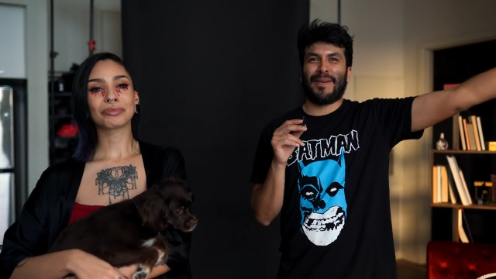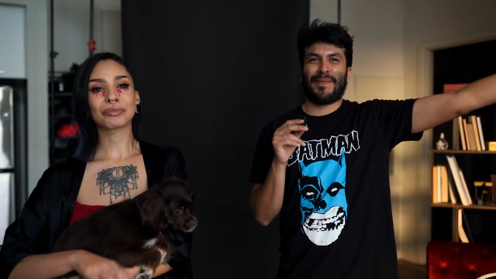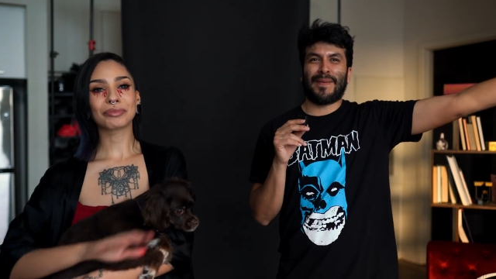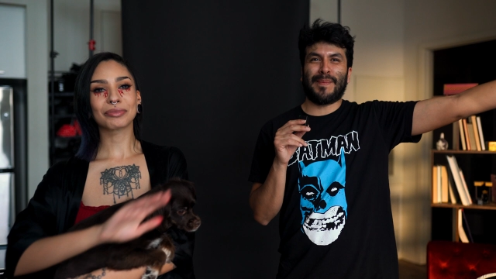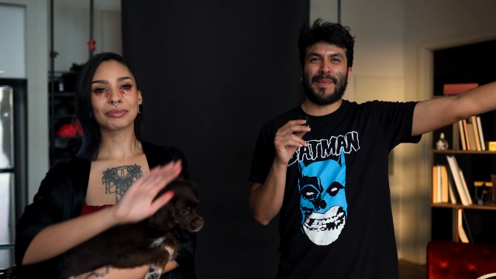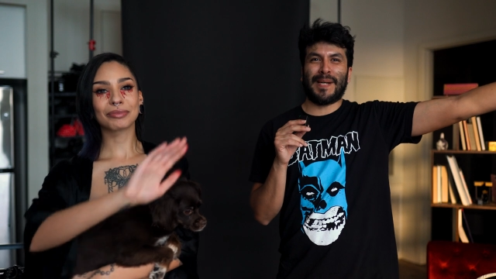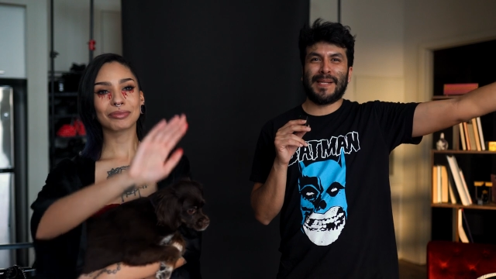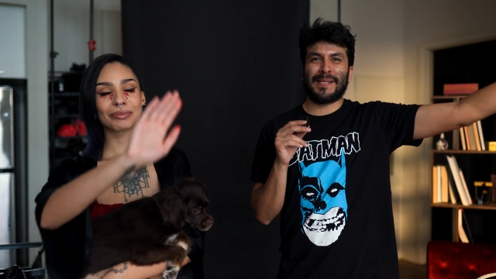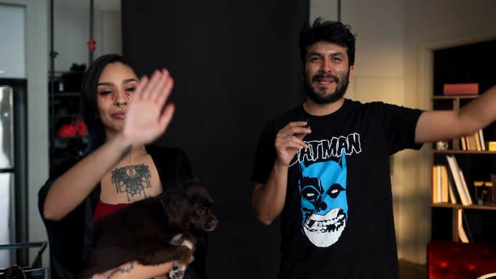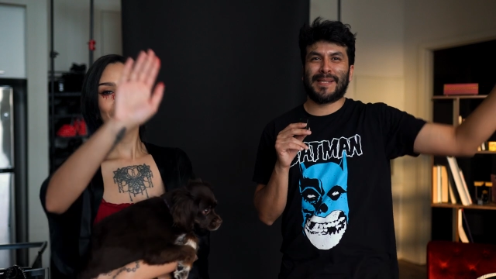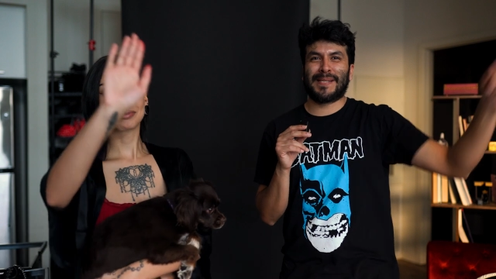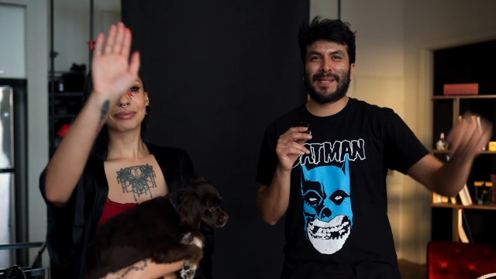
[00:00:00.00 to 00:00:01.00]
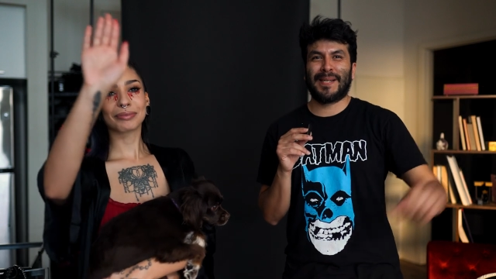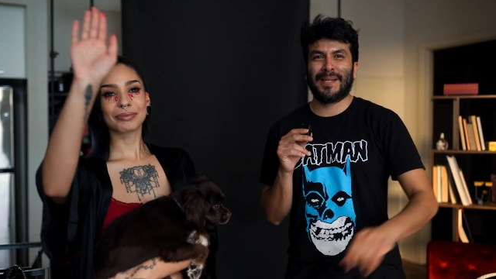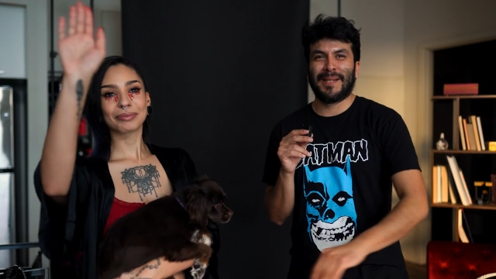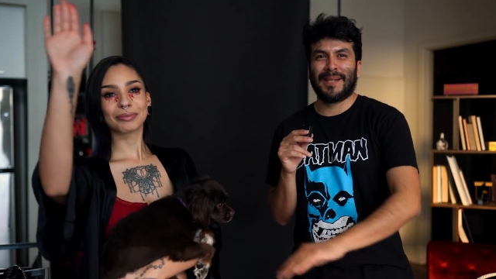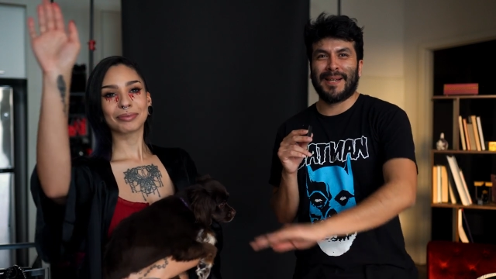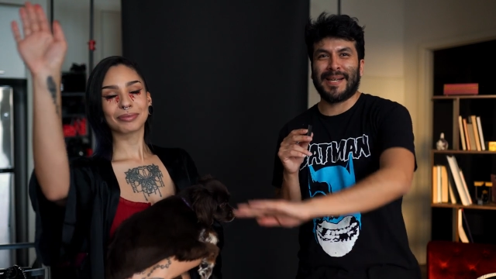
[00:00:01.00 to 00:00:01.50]
Speaker 1: from us
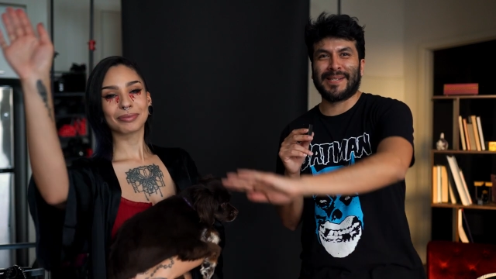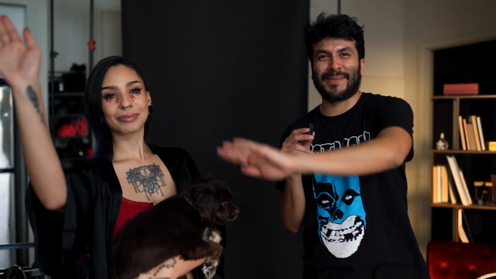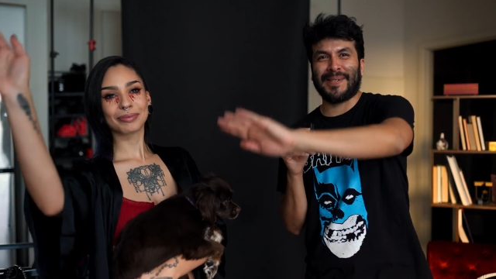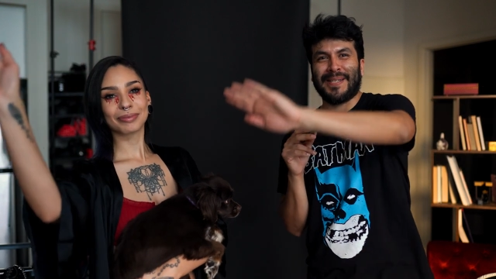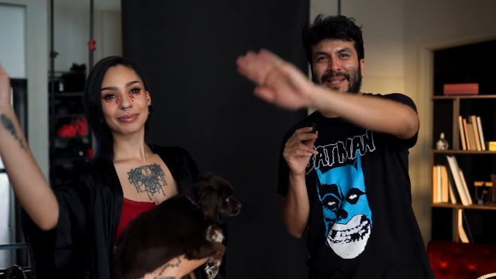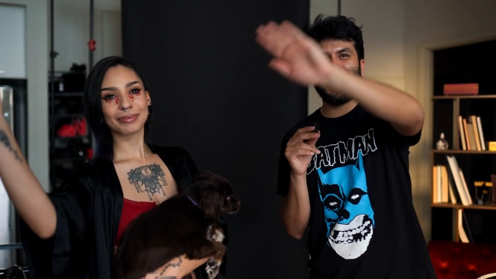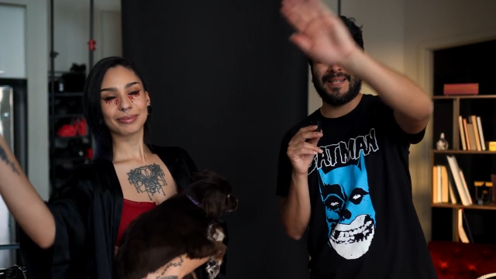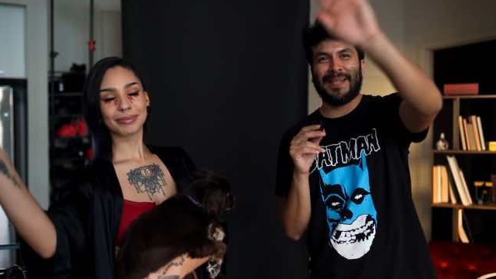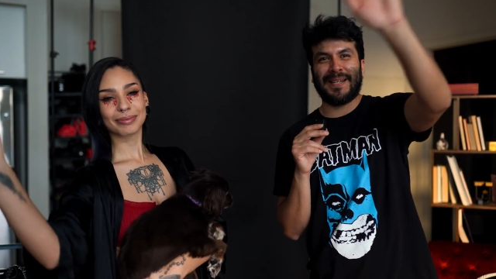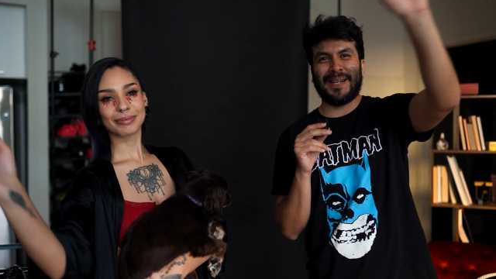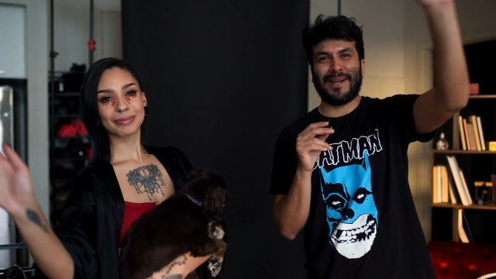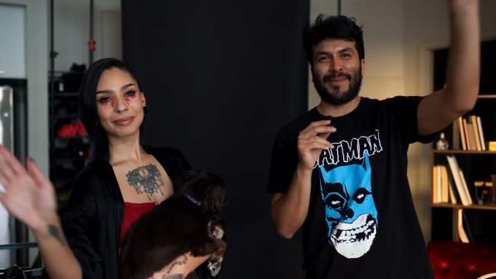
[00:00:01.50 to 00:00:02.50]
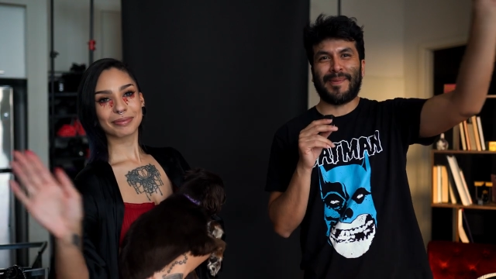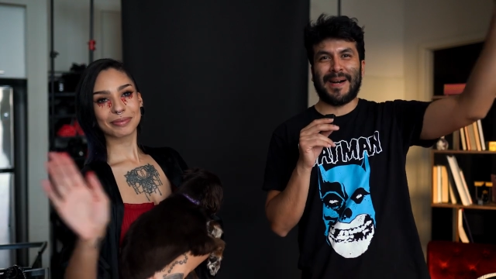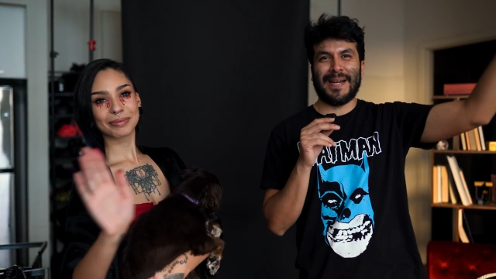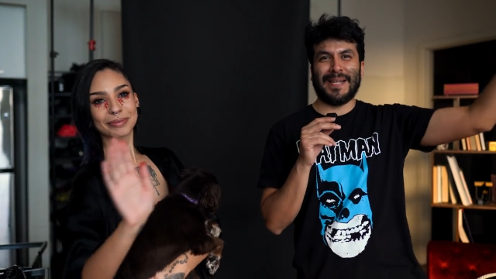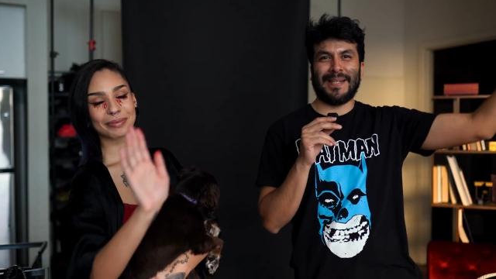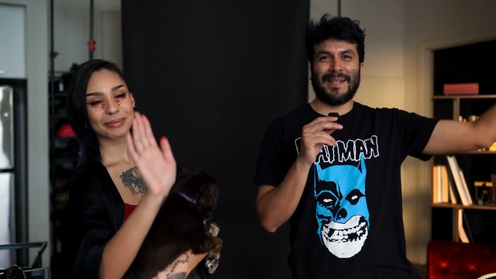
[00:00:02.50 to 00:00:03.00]
as we
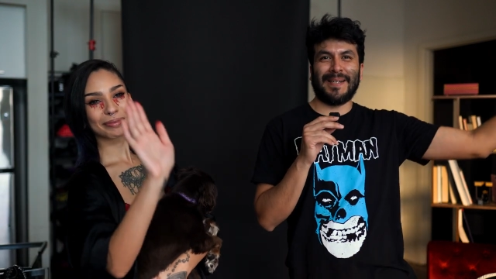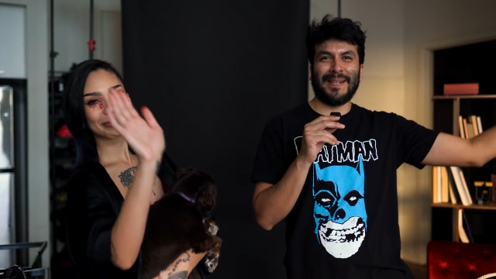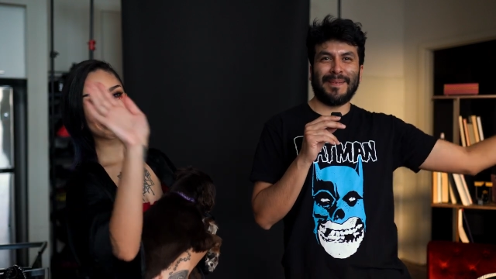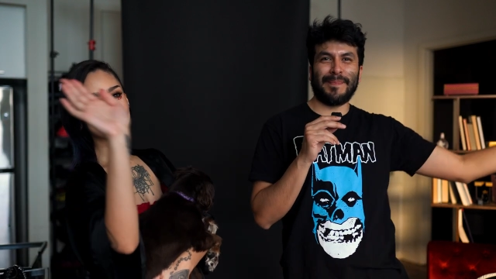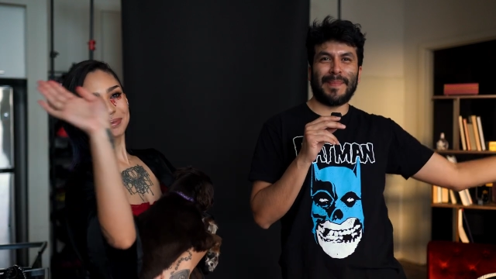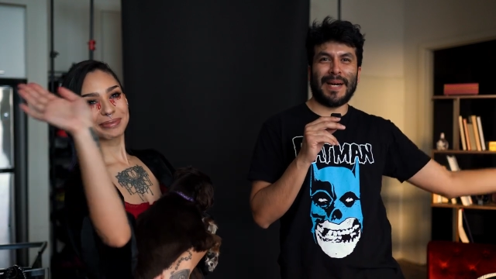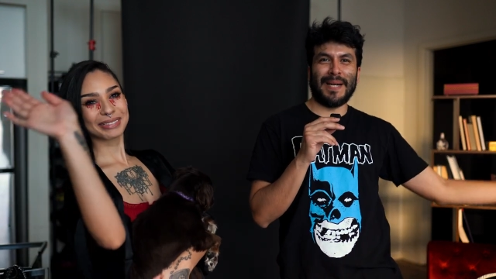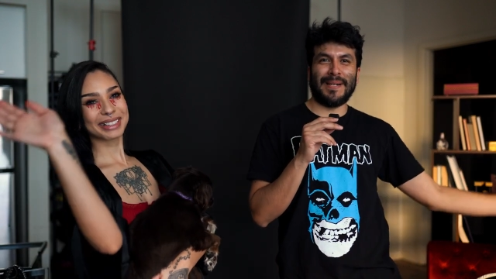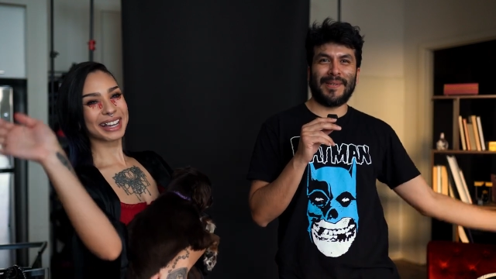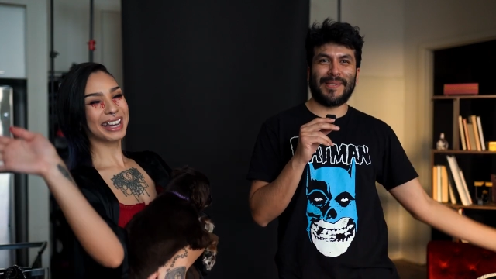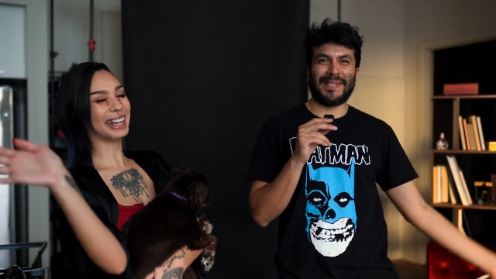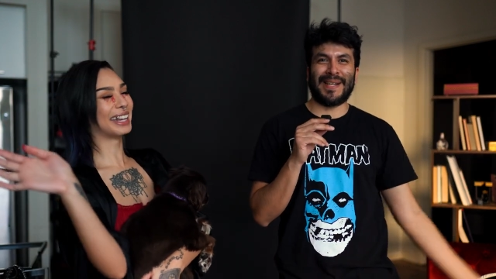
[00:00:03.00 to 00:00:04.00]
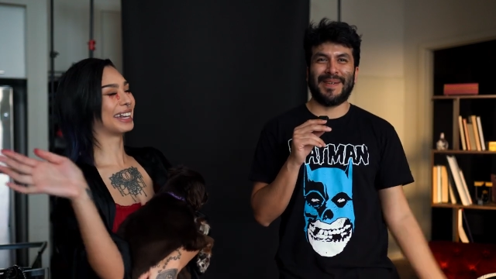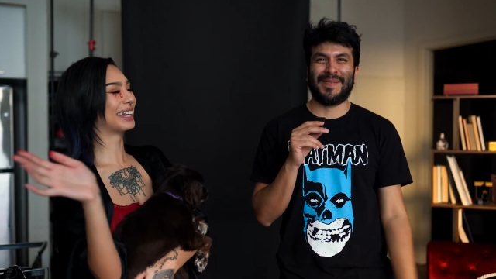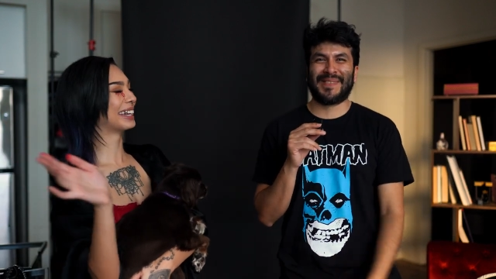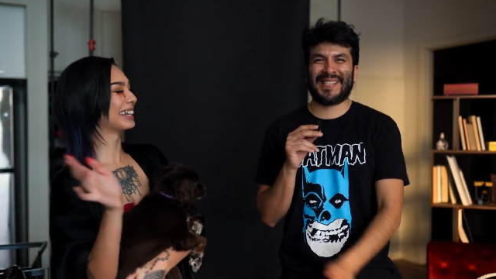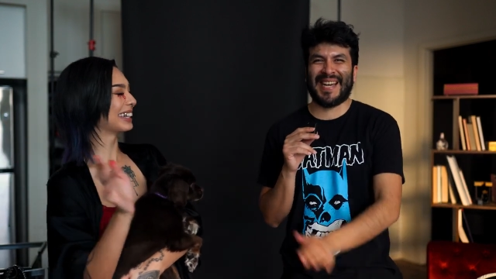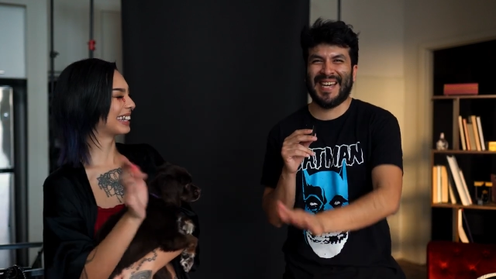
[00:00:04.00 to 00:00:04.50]
Hawaiian by
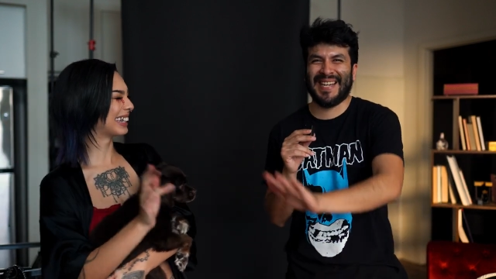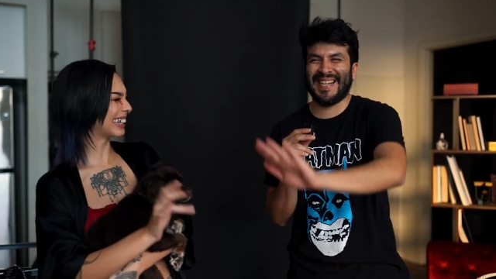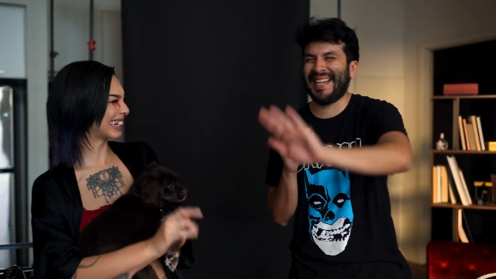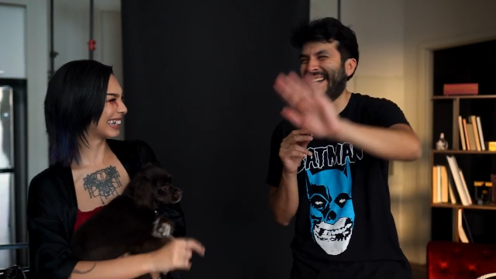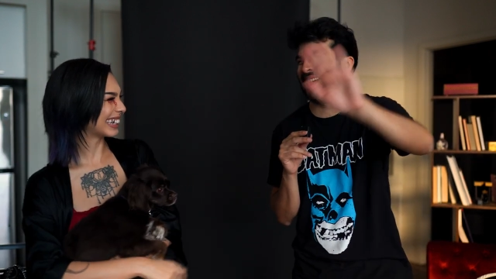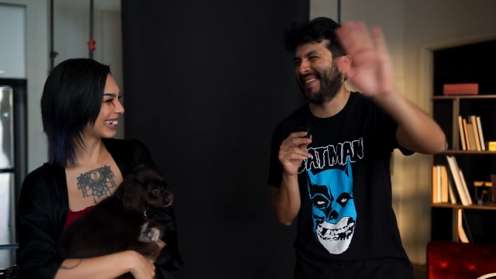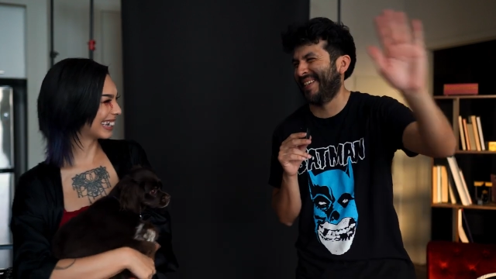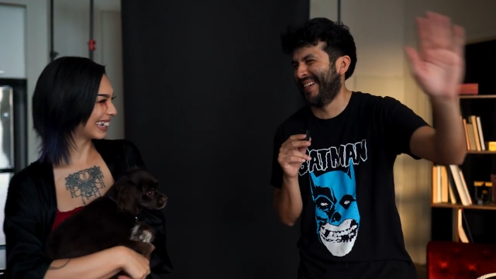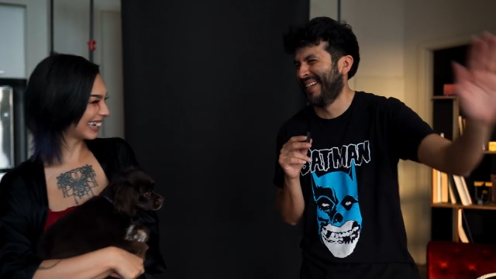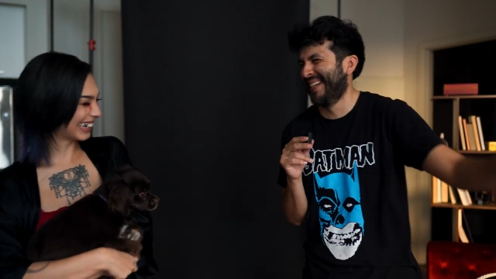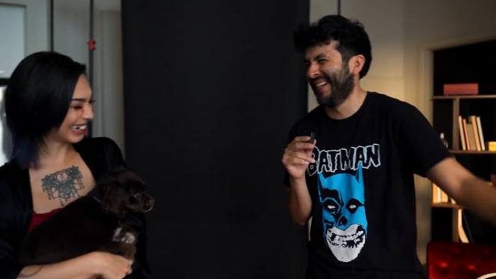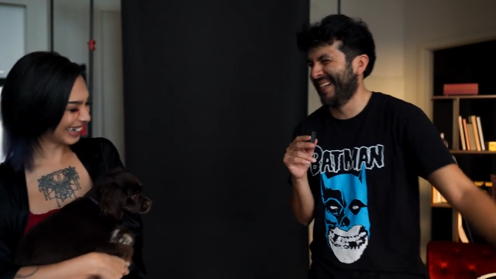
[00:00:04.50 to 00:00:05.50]
ourselves out of here.